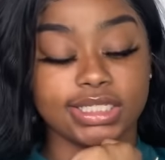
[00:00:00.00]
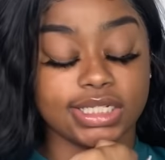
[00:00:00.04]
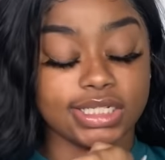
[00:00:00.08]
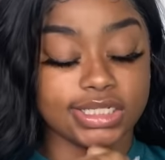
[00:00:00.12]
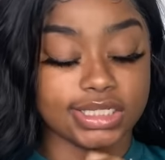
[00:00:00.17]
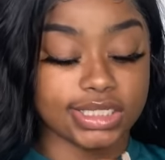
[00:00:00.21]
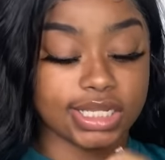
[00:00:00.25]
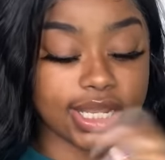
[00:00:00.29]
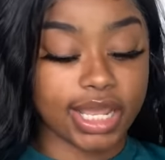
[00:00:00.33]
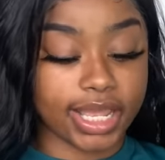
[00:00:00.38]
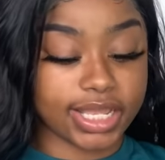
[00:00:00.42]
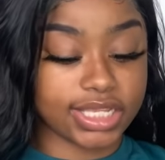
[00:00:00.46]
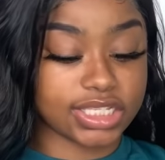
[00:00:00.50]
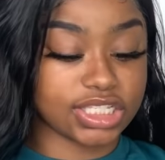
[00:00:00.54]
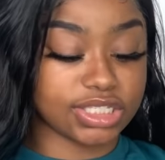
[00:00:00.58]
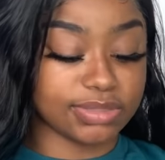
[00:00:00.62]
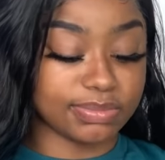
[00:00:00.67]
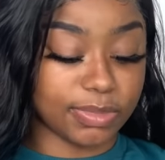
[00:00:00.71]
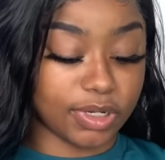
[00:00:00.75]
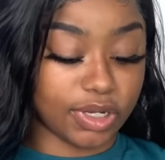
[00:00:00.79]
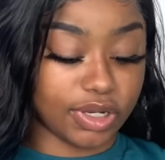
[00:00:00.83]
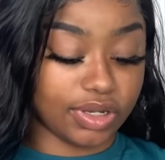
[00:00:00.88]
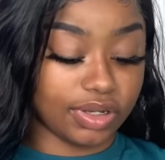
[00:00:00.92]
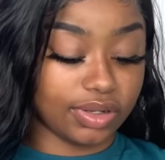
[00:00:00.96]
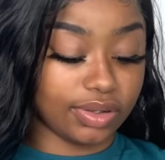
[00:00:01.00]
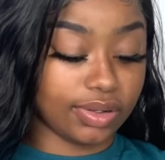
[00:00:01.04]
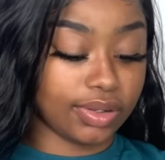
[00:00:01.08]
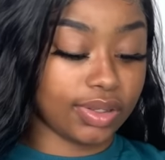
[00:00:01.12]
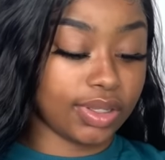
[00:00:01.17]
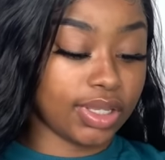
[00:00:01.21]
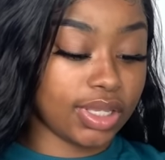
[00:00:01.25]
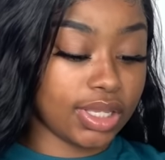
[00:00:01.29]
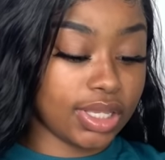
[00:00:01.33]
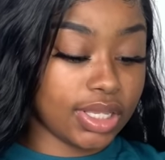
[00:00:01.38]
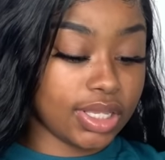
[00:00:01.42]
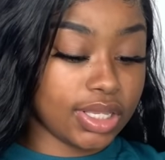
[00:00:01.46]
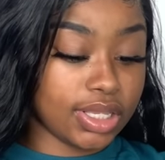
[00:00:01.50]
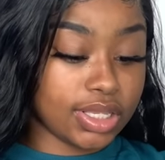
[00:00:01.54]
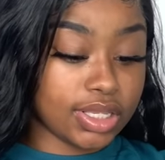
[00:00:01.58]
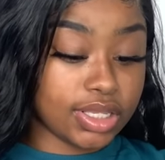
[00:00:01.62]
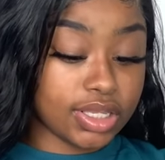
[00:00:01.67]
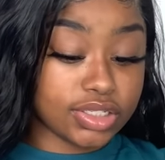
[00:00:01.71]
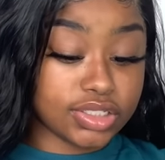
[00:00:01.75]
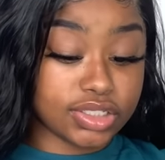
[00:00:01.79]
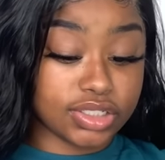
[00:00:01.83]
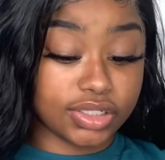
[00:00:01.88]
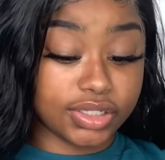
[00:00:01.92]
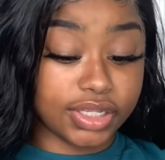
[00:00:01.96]
in a size small.
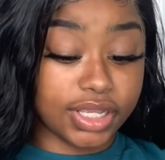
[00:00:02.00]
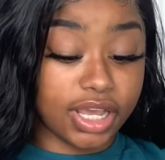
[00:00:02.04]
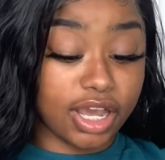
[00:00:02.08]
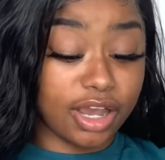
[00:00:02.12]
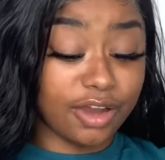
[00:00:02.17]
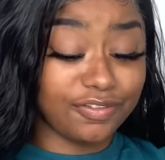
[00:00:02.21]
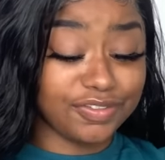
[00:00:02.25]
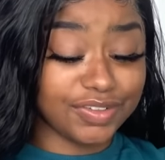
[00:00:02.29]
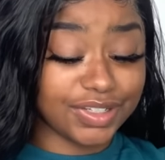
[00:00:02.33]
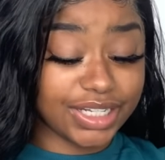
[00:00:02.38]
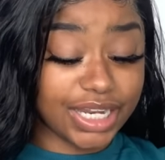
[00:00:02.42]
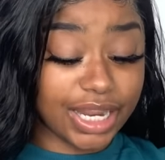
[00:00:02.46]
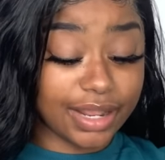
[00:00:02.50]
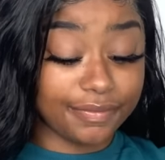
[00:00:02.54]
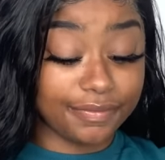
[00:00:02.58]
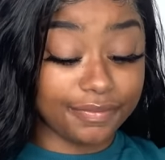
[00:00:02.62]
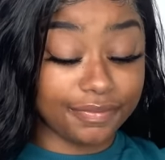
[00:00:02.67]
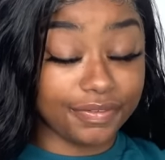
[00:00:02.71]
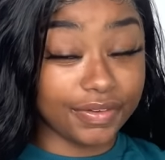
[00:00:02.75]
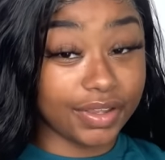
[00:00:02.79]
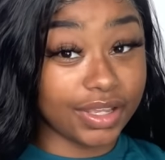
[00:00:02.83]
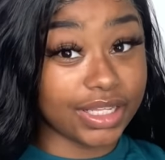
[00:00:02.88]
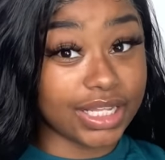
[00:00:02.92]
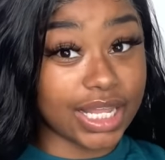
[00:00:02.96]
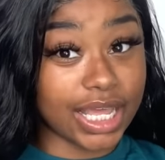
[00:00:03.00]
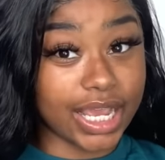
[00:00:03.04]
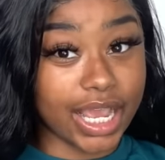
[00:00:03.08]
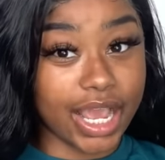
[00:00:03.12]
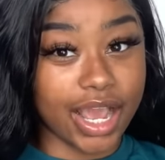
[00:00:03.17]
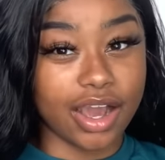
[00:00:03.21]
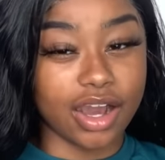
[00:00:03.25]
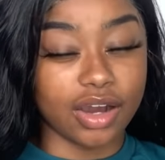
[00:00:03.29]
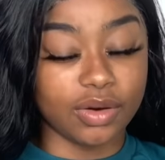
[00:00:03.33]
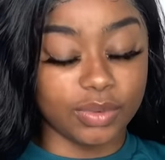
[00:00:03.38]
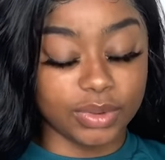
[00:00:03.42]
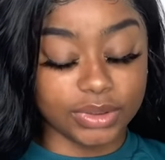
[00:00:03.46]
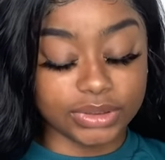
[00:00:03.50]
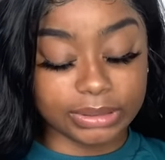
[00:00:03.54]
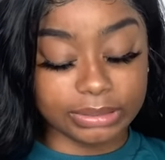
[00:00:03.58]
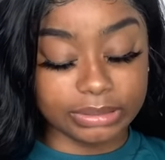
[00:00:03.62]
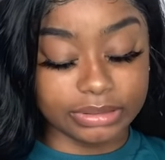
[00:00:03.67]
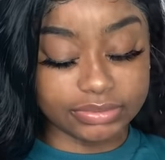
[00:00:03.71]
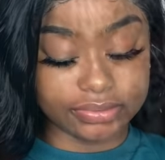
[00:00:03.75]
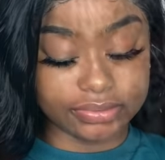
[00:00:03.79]
So yeah, hopefully they fit like how I want them to